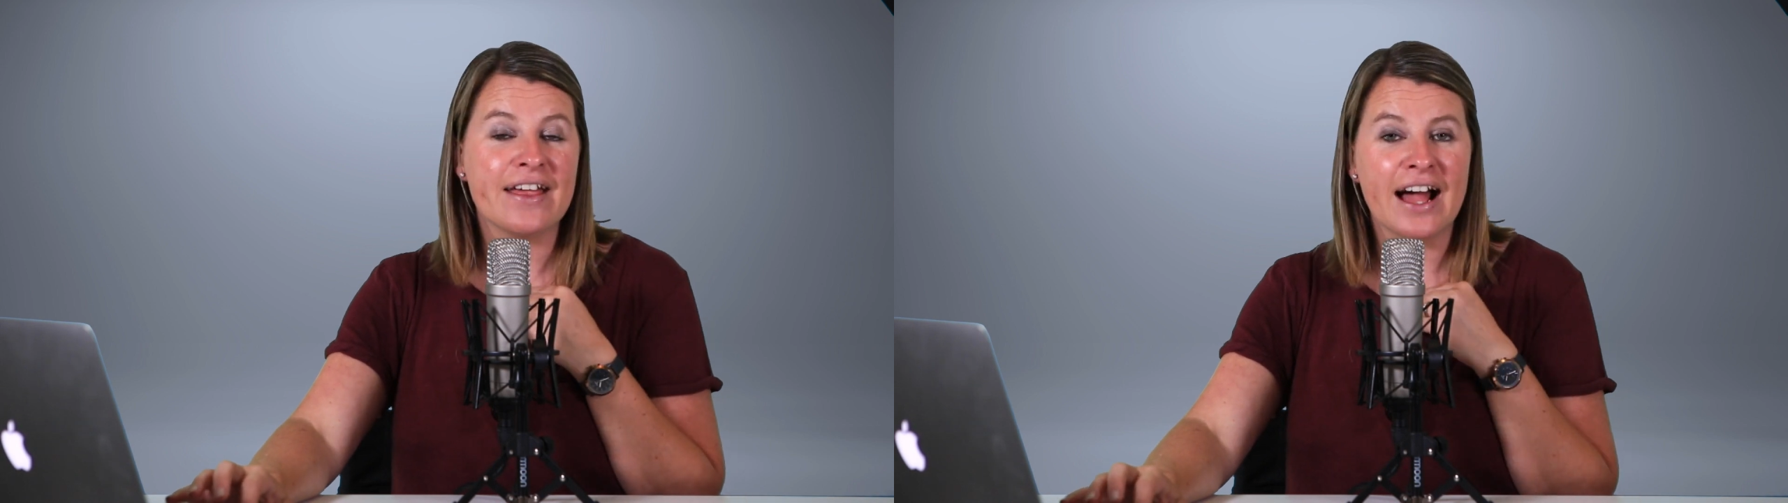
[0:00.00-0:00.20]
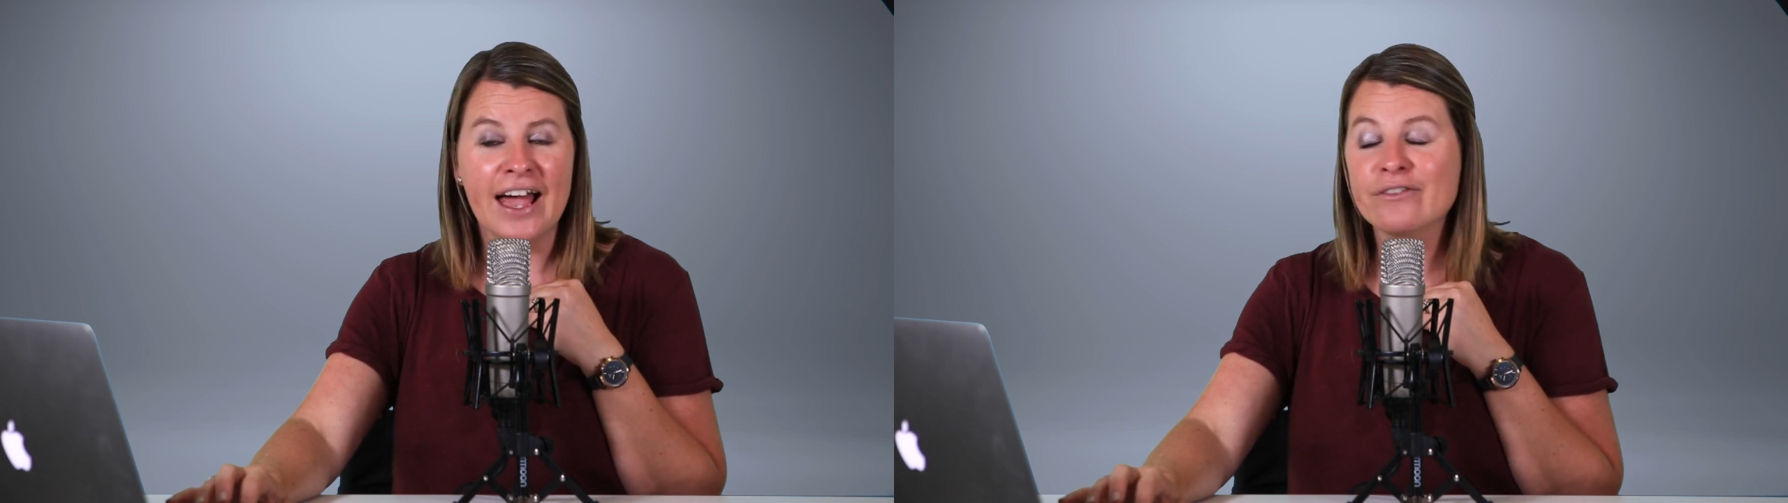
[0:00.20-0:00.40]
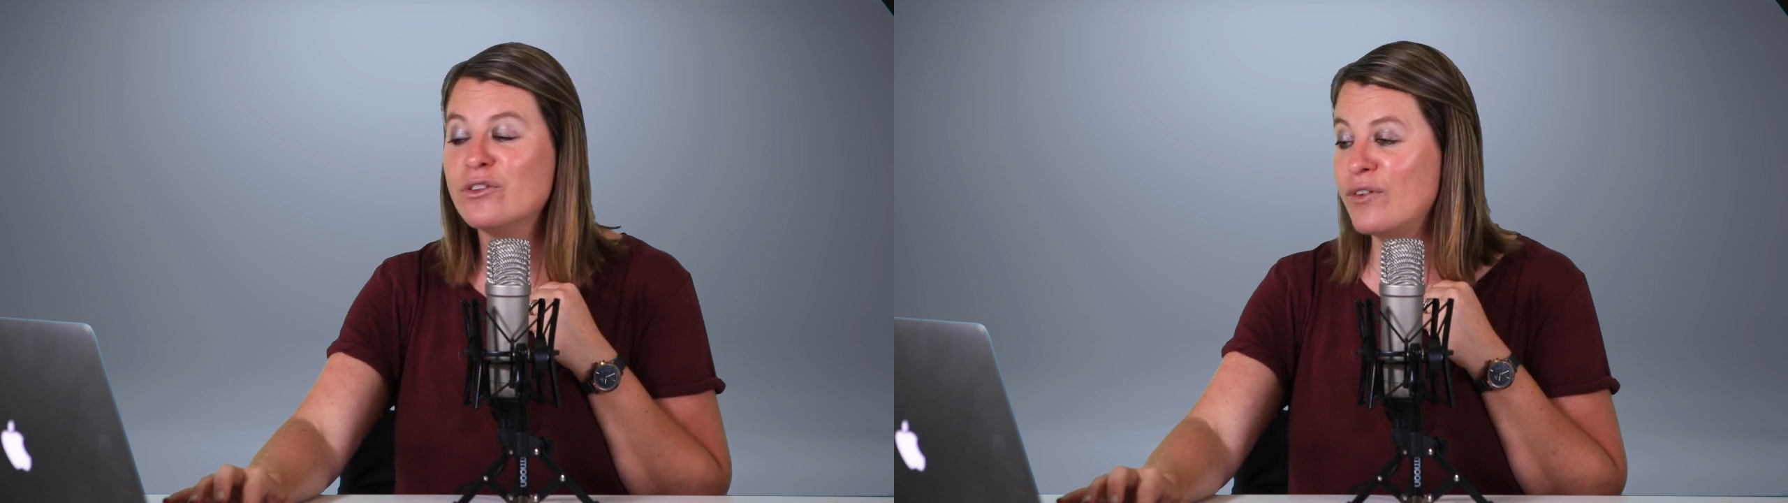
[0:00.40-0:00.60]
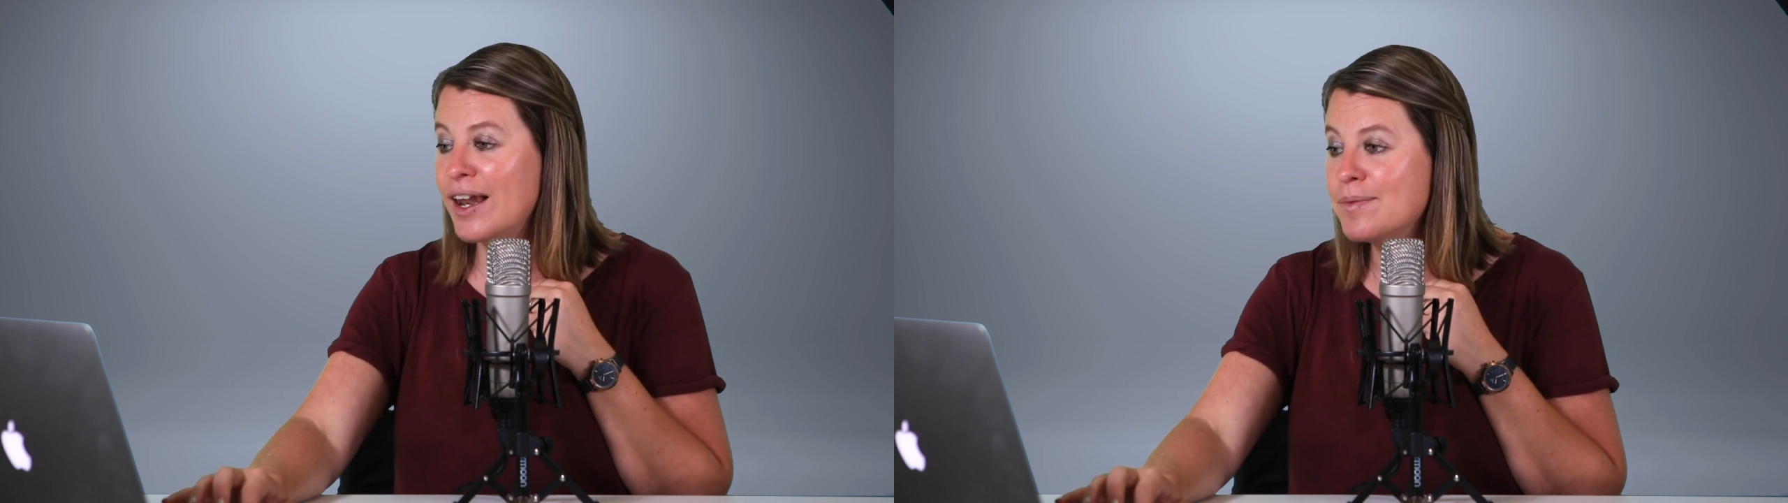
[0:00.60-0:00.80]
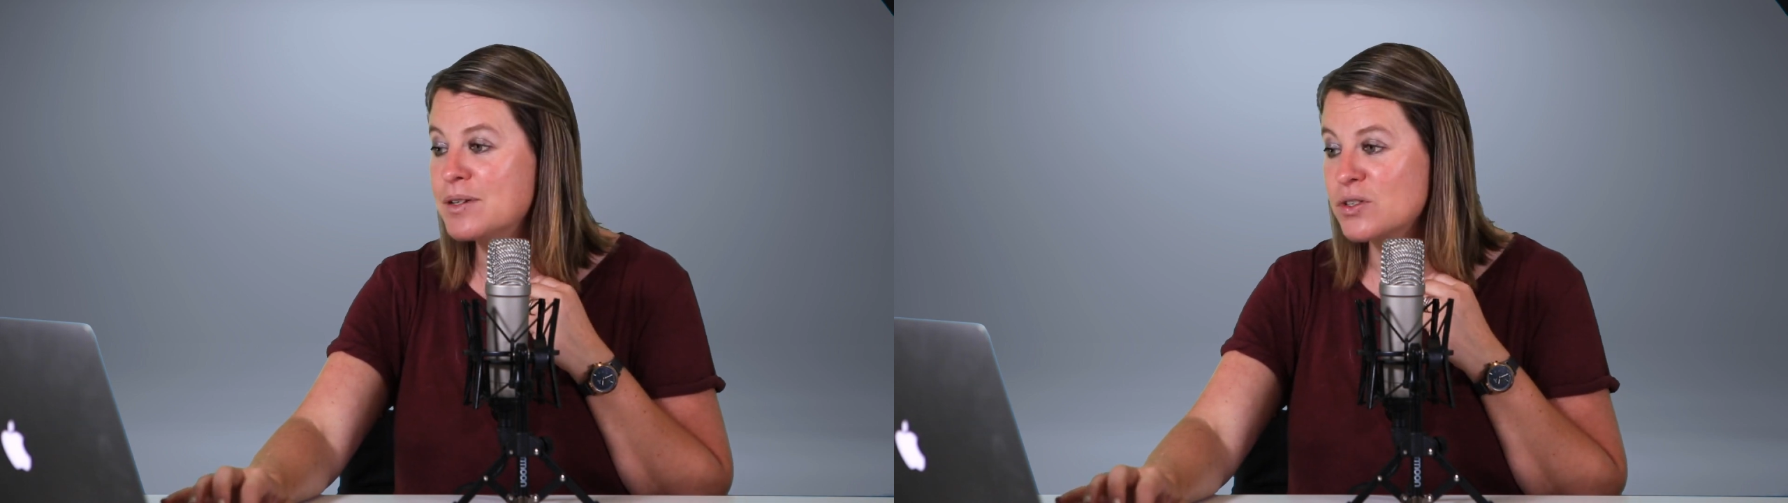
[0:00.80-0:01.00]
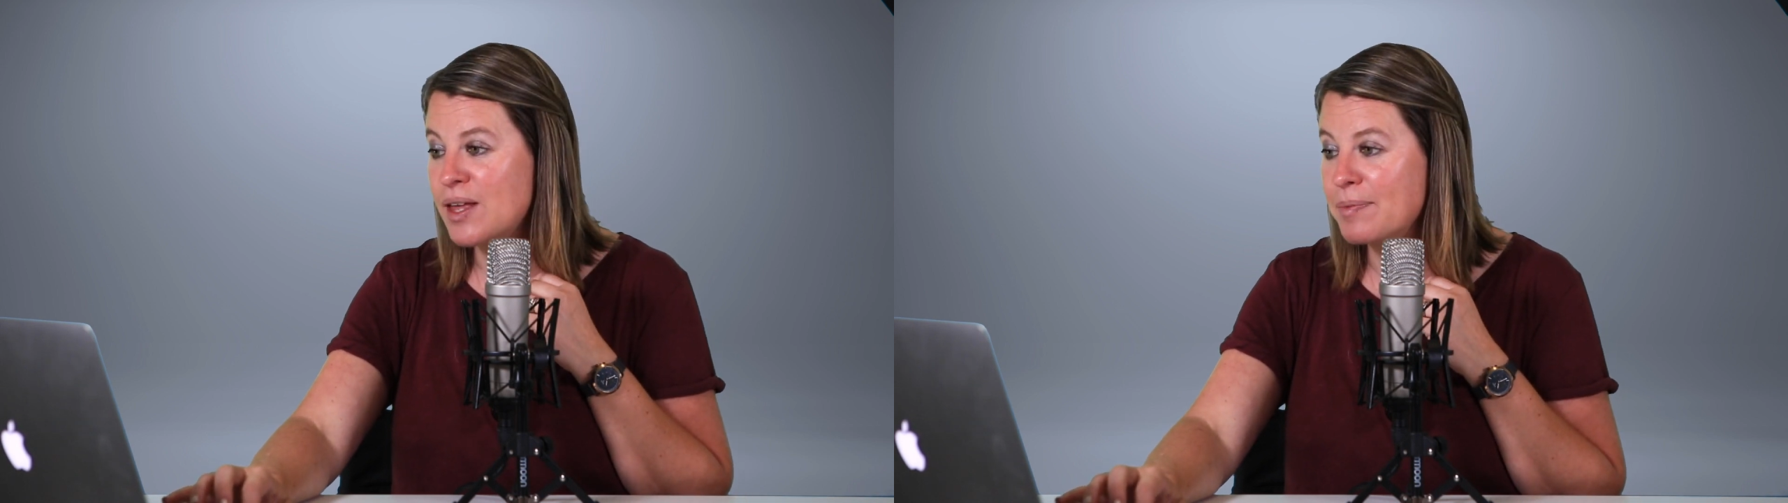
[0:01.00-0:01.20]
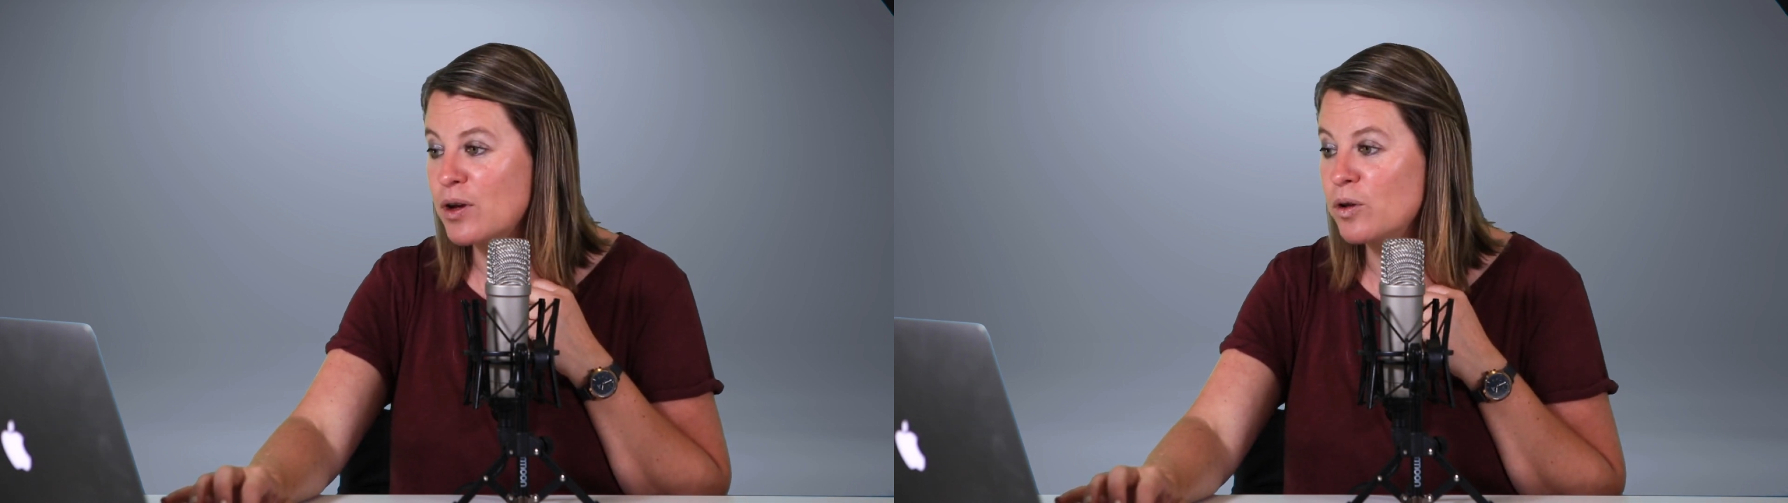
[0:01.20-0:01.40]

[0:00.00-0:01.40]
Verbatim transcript: that I have developed is something